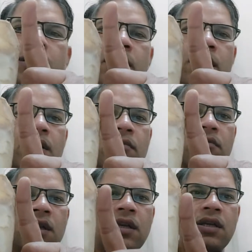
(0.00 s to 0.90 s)
the
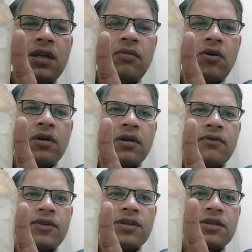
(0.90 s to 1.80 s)
medial border
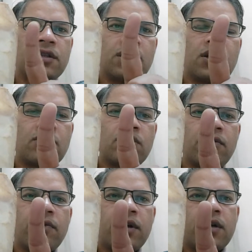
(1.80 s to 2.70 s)
which is near to the
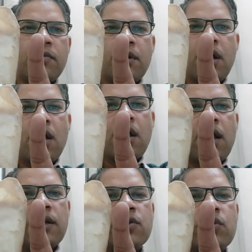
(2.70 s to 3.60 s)
vertebra
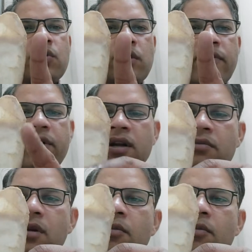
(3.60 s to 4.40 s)
and so known as vertebral